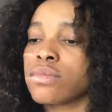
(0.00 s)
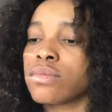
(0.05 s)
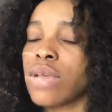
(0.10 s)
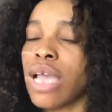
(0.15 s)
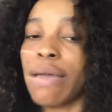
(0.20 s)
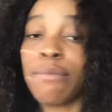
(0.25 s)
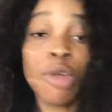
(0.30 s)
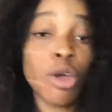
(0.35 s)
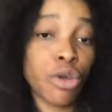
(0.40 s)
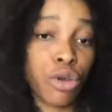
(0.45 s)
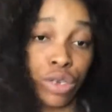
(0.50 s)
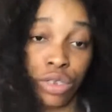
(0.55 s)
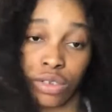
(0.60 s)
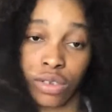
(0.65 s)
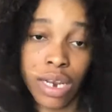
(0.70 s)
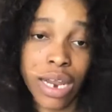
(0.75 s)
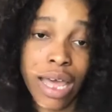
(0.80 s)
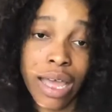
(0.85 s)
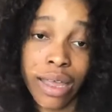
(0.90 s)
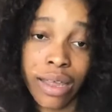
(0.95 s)
I'm not going to
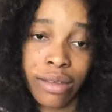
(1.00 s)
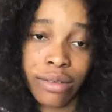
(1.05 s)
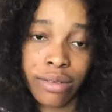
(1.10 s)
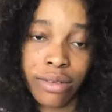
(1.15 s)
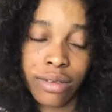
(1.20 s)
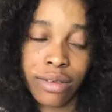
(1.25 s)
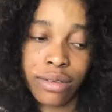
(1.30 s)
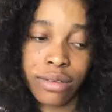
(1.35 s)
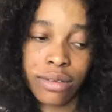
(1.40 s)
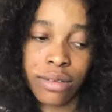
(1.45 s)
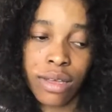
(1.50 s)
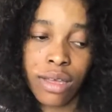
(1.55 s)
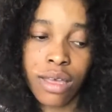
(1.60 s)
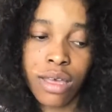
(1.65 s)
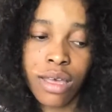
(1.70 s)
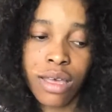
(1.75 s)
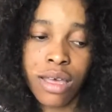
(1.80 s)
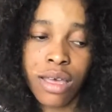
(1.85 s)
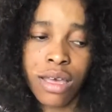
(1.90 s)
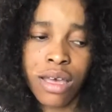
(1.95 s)
lie.
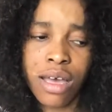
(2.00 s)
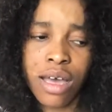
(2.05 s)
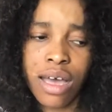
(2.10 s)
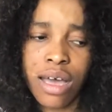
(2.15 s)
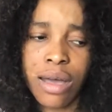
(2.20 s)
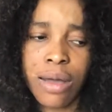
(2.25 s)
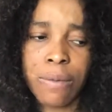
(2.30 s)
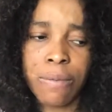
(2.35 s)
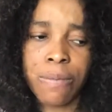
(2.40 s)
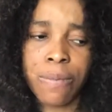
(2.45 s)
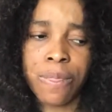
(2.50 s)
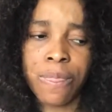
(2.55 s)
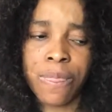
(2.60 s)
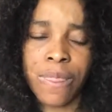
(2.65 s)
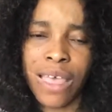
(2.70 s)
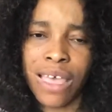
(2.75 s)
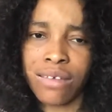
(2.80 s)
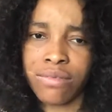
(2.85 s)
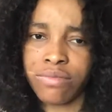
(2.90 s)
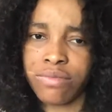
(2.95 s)
um
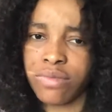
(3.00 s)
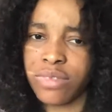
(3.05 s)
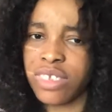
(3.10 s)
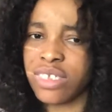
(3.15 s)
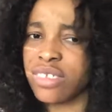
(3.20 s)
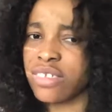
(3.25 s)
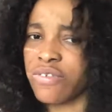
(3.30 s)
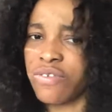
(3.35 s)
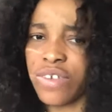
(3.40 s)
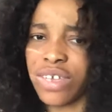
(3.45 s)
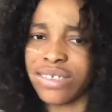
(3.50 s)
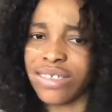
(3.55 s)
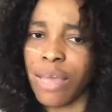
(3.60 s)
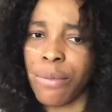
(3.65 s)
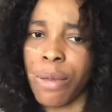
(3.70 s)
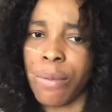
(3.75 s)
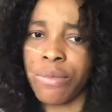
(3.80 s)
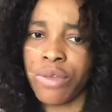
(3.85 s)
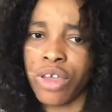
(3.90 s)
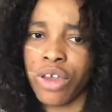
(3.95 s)
this is the first time
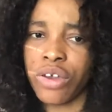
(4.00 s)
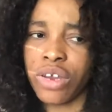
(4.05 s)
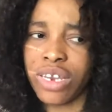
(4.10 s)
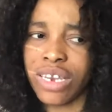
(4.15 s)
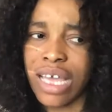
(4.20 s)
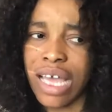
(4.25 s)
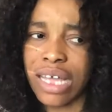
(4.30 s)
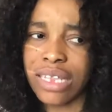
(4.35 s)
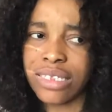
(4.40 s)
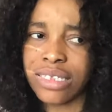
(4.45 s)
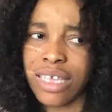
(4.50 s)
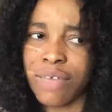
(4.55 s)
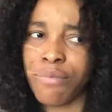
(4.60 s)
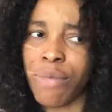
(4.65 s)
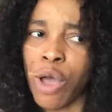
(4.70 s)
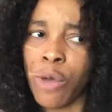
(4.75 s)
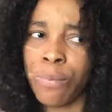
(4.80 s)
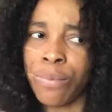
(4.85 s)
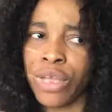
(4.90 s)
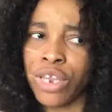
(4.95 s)
I'm hearing that. In
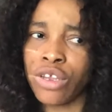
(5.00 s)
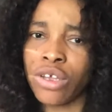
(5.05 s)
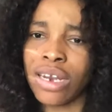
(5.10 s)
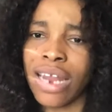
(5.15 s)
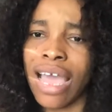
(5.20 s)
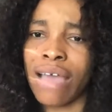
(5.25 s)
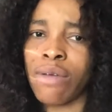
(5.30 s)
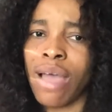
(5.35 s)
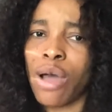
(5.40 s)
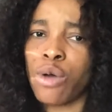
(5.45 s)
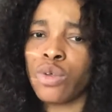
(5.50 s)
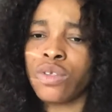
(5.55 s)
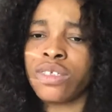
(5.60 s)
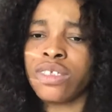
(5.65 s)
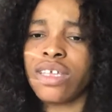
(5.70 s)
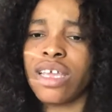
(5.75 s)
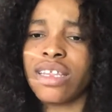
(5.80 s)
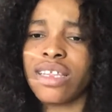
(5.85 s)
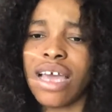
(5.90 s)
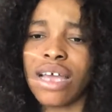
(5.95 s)
my opinion, I would
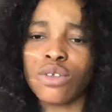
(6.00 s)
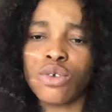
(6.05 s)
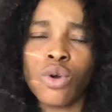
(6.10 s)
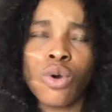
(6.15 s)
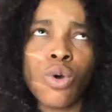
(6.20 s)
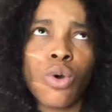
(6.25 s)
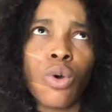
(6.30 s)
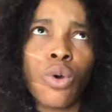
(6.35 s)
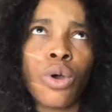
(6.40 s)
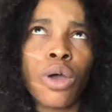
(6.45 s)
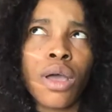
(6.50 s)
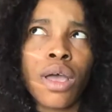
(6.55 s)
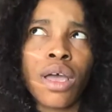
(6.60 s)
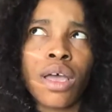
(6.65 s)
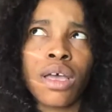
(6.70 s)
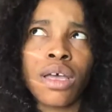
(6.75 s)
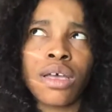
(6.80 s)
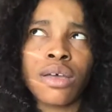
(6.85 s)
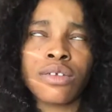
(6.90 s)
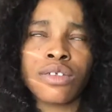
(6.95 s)
say that, oh,
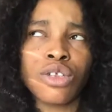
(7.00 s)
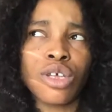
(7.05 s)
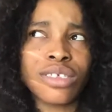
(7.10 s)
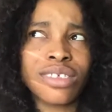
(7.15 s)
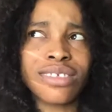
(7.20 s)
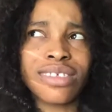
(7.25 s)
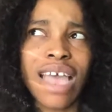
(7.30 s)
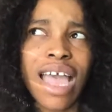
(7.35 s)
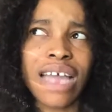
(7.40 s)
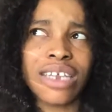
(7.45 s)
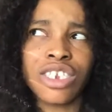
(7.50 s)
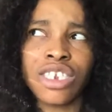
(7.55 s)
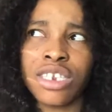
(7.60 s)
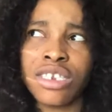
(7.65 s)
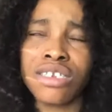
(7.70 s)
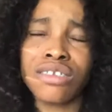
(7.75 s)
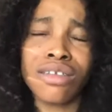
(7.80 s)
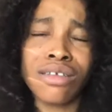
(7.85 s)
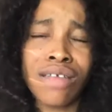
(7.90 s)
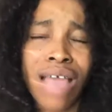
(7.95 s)
nurses are
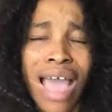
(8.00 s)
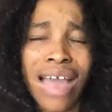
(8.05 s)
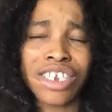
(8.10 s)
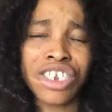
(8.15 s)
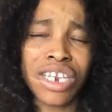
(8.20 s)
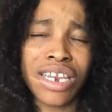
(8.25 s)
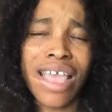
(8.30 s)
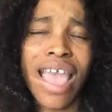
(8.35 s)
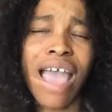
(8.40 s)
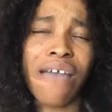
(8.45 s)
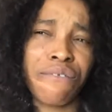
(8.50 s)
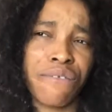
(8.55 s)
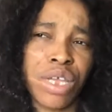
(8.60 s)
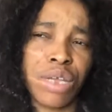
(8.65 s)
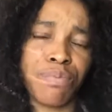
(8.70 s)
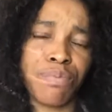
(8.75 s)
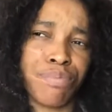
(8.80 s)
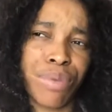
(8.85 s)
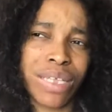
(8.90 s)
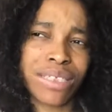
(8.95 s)
actually have a
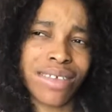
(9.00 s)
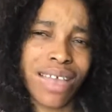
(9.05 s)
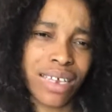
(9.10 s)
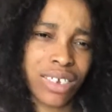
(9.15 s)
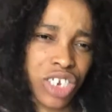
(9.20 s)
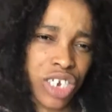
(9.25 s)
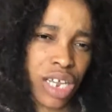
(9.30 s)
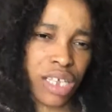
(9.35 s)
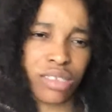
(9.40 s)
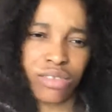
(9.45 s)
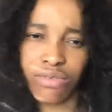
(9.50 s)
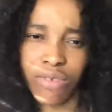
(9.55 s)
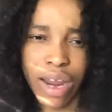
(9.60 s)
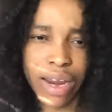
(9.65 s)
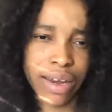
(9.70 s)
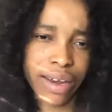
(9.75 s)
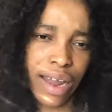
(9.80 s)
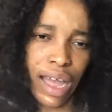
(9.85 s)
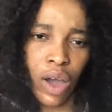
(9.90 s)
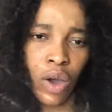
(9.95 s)
better chance right
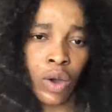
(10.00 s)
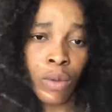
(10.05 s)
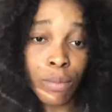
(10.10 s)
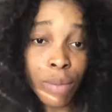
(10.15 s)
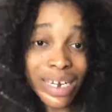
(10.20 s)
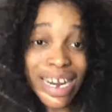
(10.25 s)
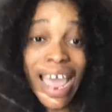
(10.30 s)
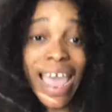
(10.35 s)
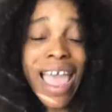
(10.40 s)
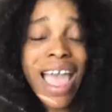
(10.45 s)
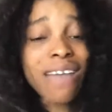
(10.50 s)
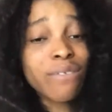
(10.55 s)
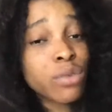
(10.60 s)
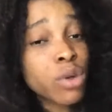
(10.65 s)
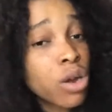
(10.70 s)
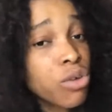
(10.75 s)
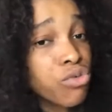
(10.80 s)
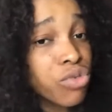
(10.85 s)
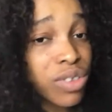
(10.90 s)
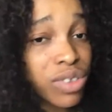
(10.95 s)
now, but I have
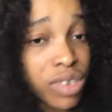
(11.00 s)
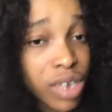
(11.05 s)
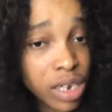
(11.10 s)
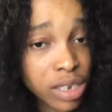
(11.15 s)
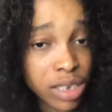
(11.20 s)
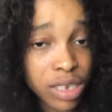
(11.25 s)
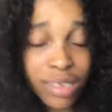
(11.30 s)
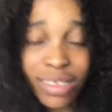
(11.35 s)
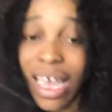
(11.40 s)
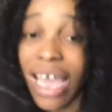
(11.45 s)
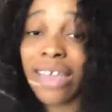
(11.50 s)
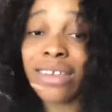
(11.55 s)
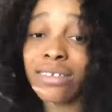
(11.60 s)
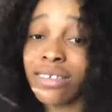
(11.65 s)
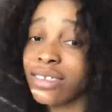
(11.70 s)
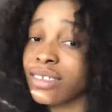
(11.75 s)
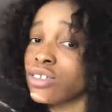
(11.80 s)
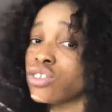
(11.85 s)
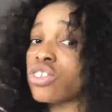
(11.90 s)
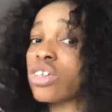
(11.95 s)
not researched this.
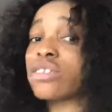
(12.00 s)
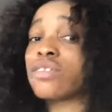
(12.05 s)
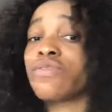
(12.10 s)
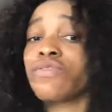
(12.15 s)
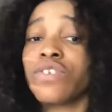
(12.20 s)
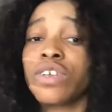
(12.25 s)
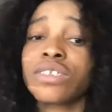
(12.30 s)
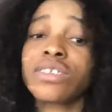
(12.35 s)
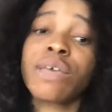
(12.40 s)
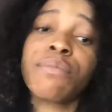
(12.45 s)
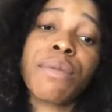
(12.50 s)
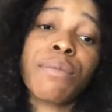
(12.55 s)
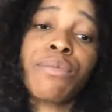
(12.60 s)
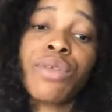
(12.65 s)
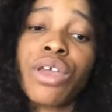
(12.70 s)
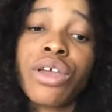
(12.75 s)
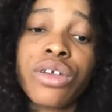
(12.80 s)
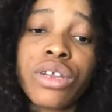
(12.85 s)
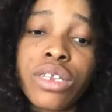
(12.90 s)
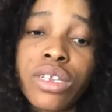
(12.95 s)
This is just the first time I'm
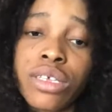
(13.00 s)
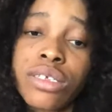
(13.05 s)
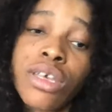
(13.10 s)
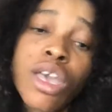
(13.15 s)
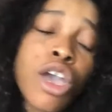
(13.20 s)
hearing this,